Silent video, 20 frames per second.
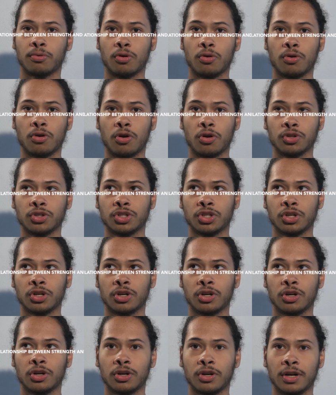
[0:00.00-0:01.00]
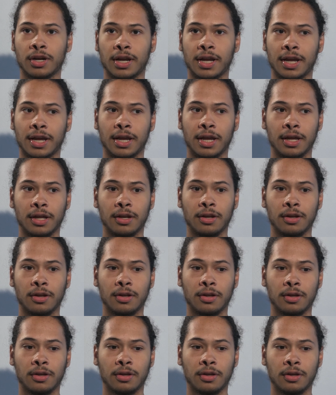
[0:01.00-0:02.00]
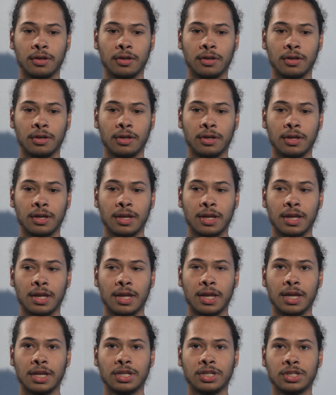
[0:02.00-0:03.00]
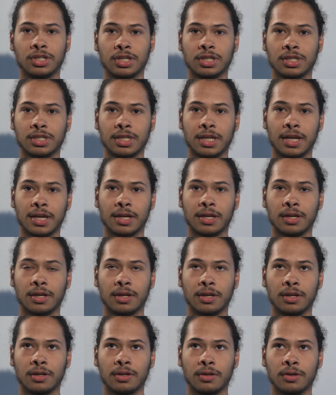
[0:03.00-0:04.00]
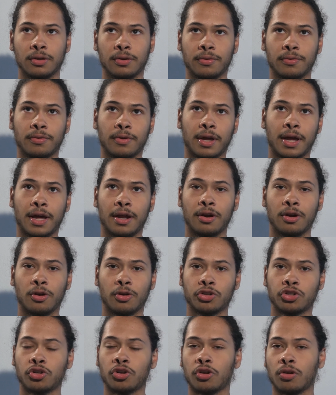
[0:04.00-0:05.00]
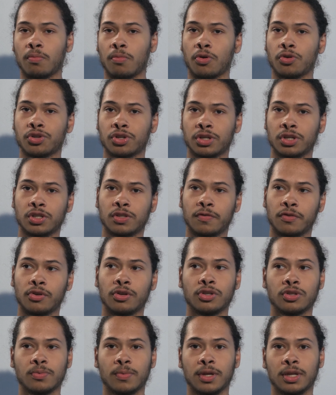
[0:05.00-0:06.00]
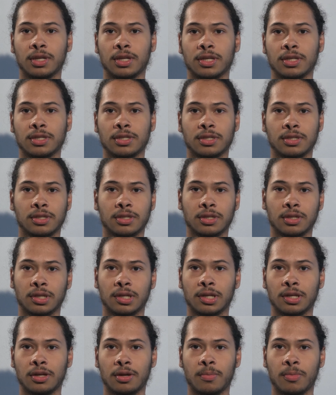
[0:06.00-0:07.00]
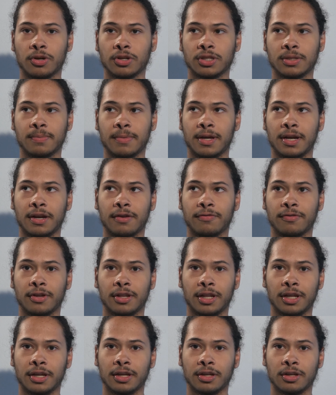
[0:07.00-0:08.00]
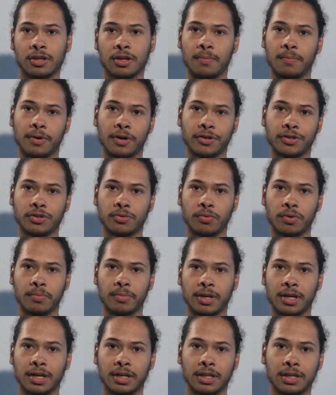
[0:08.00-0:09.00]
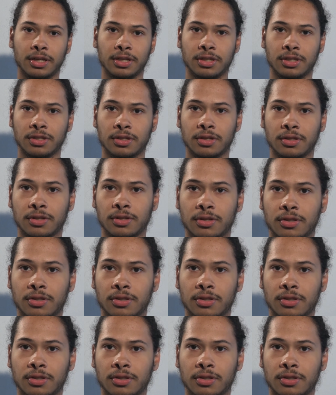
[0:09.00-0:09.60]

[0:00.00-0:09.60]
bro culture, and it's just like, I don't know, showing emotion is viewed as weakness amongst men, I feel like, compared to women at least.